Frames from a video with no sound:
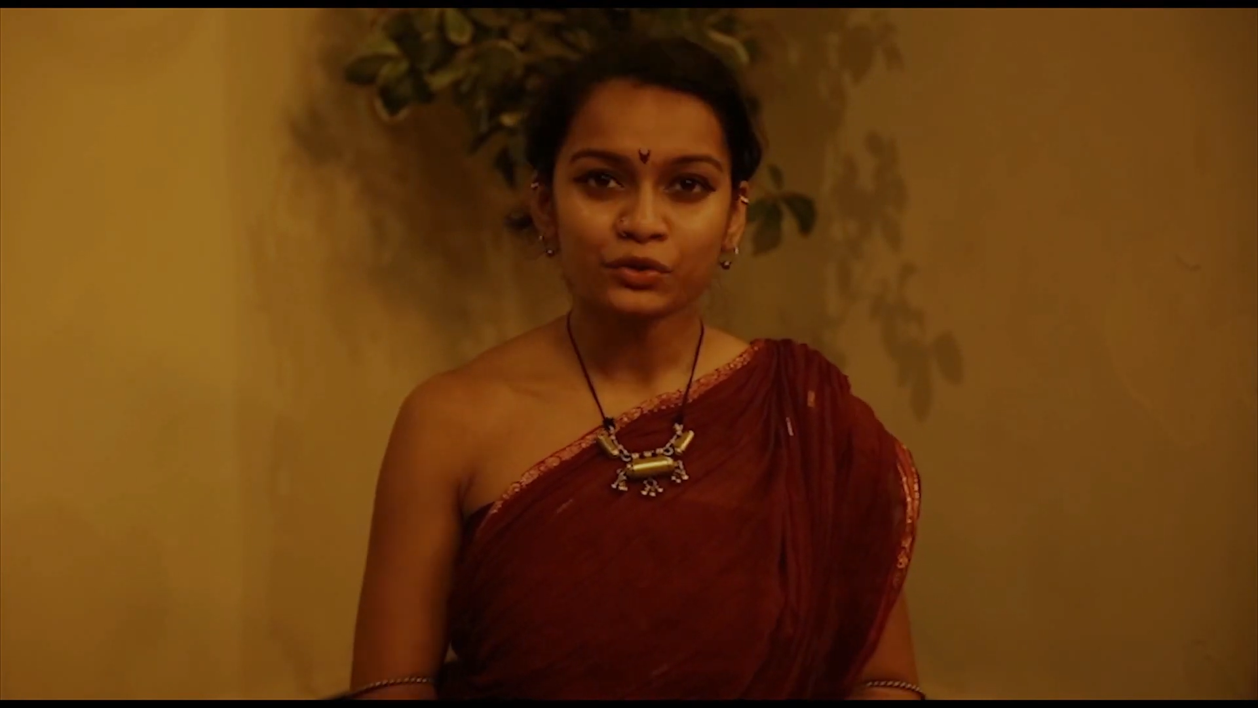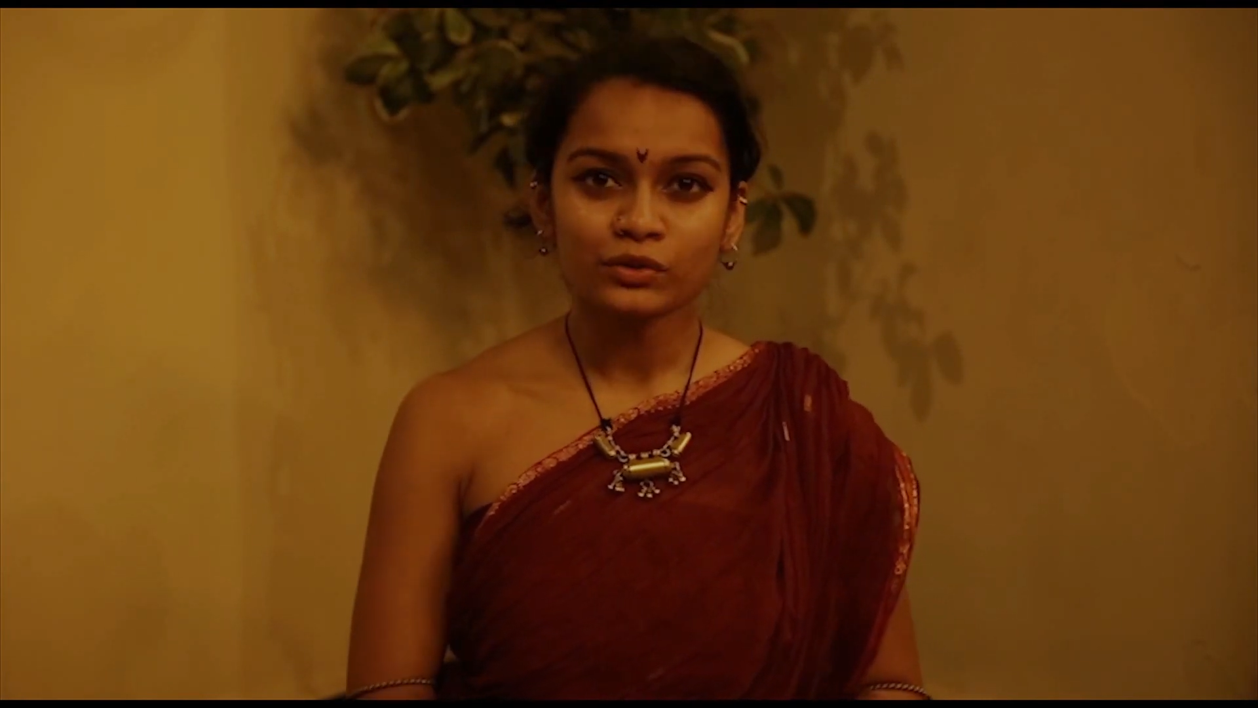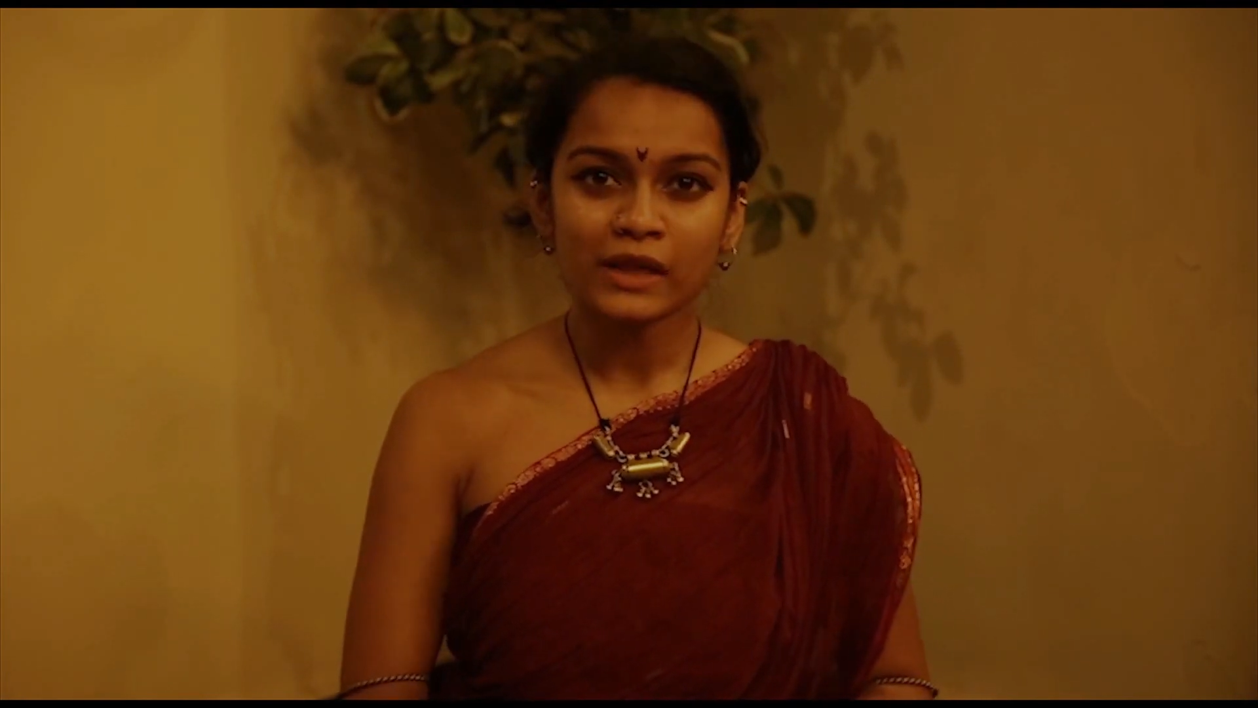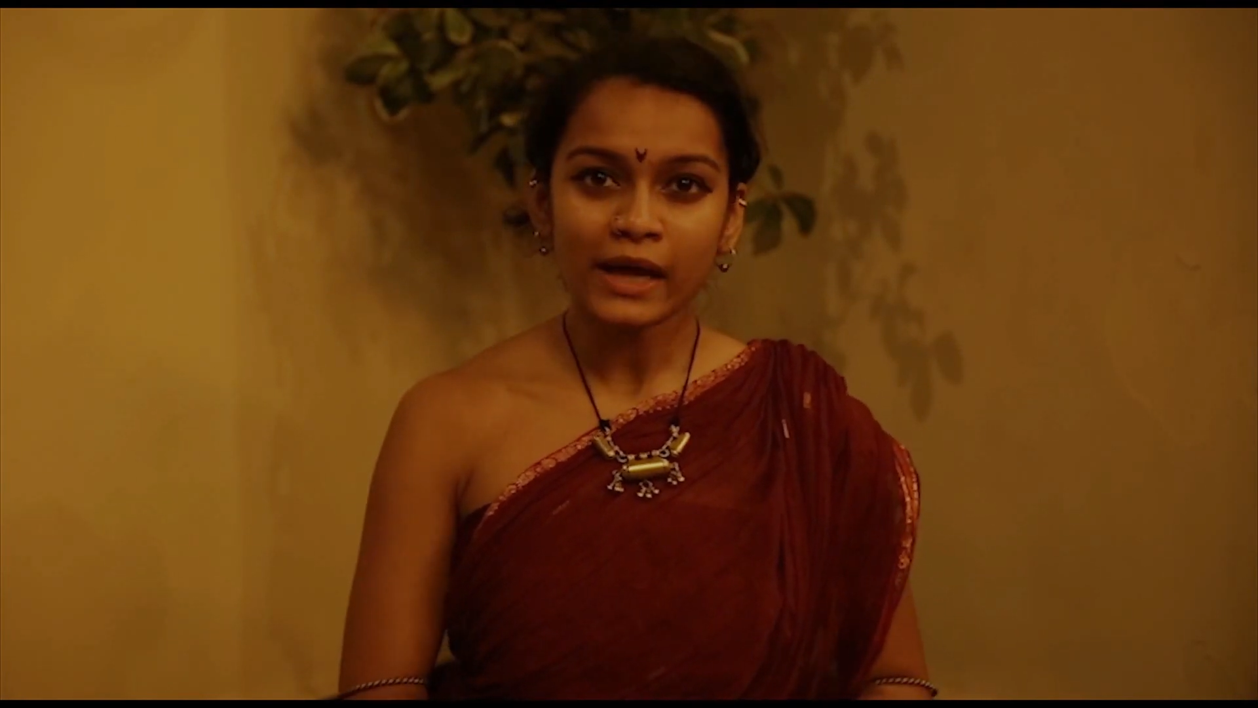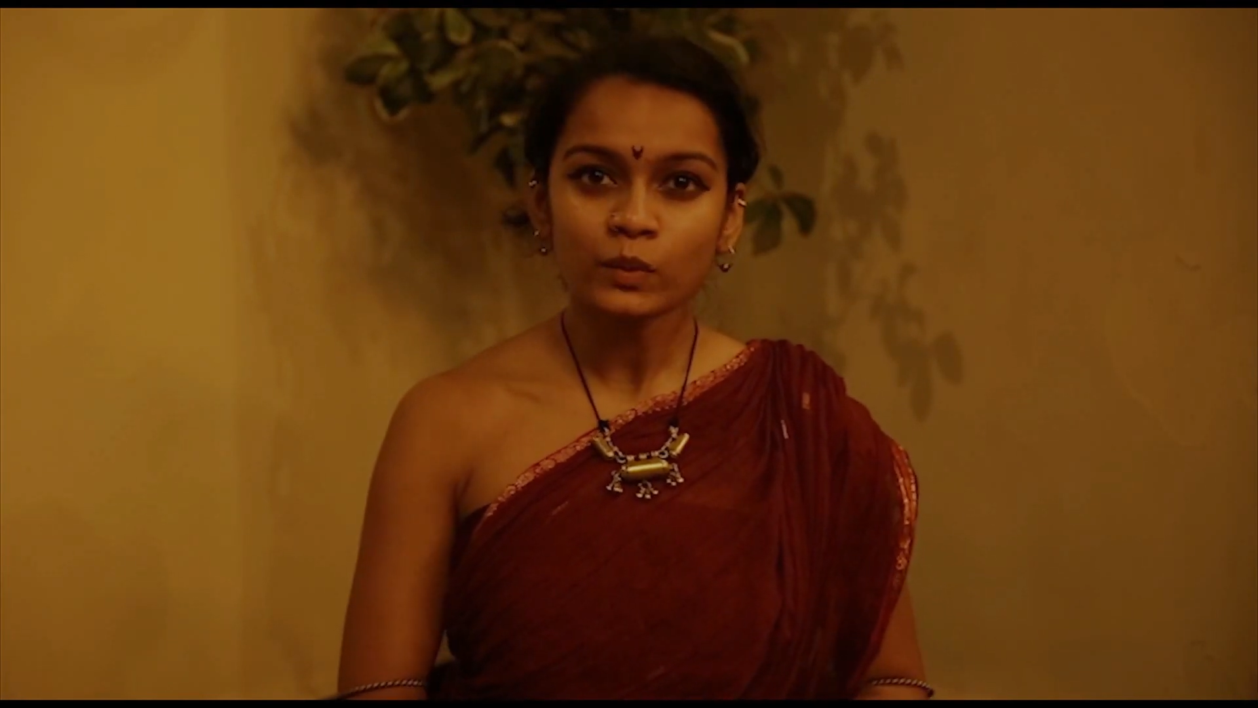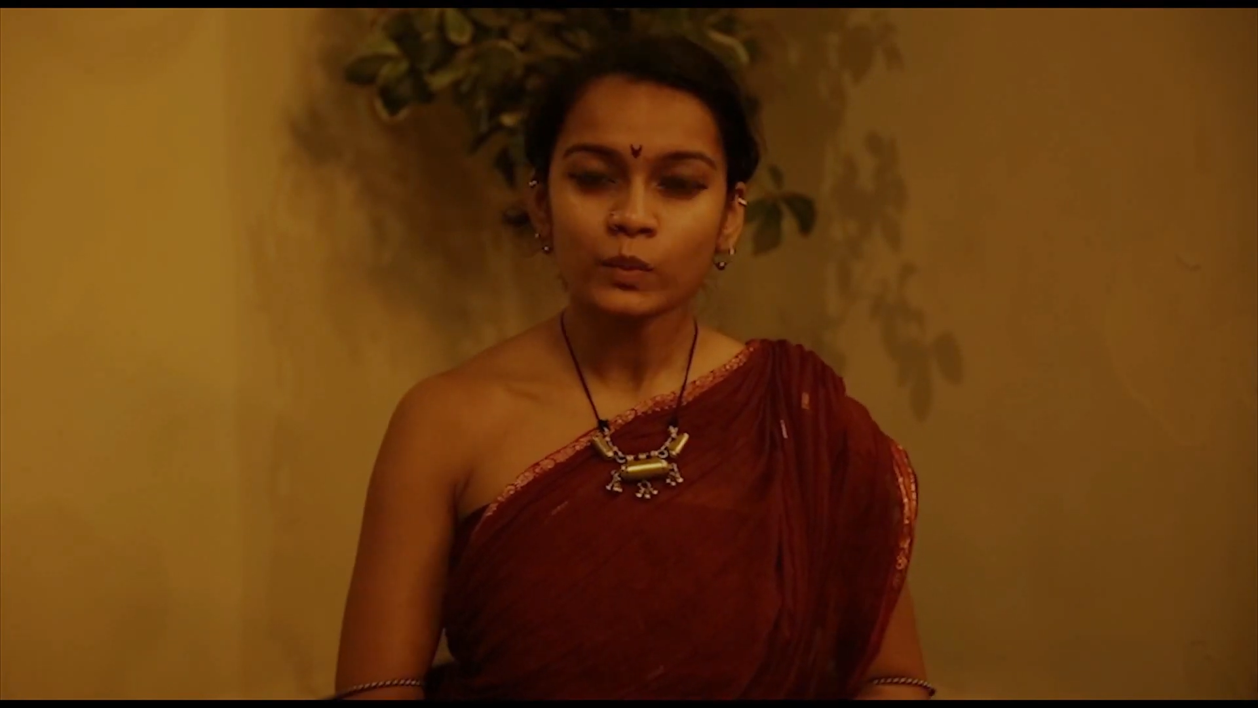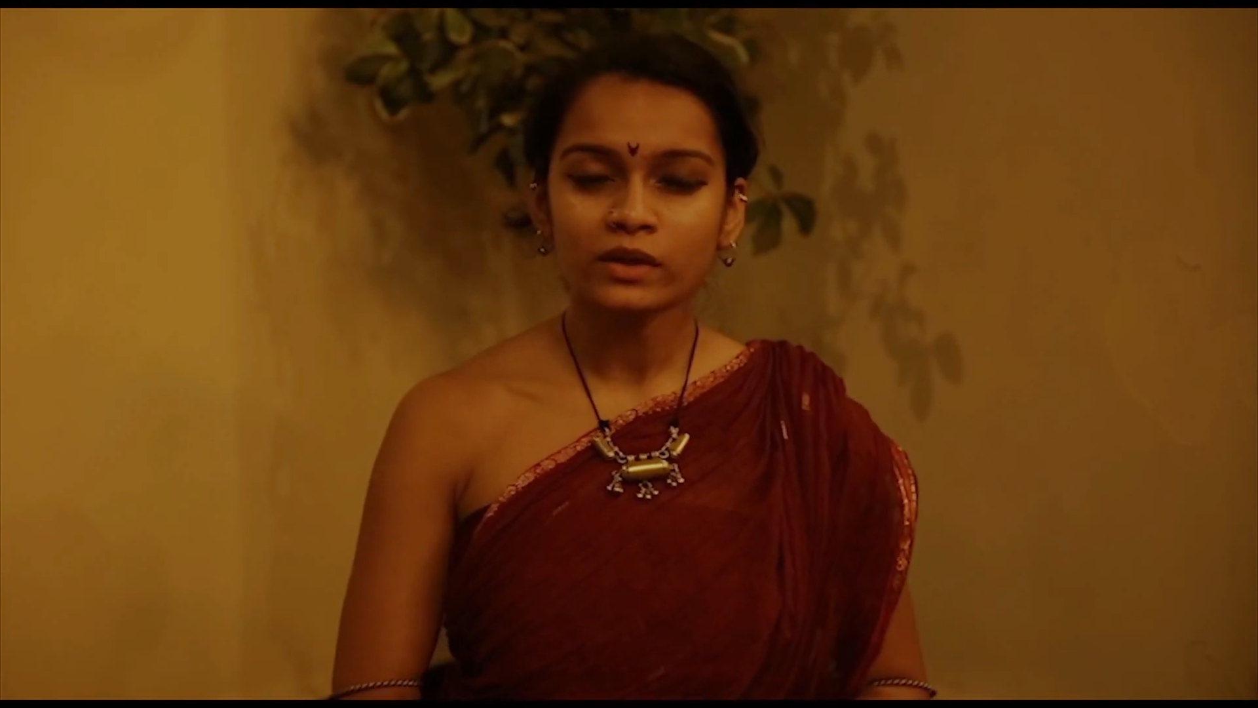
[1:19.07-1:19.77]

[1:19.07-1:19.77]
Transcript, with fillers: to do that